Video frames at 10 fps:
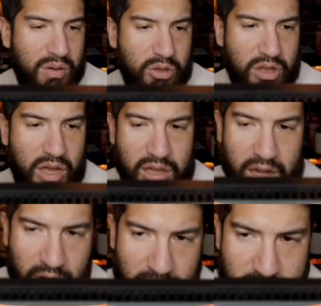pretty much
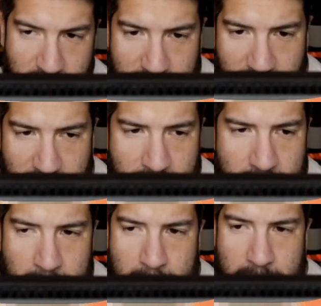any character in there
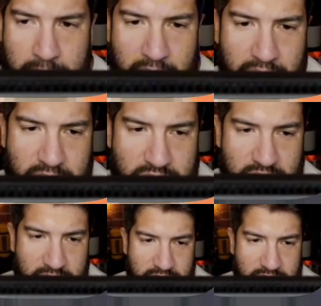and then just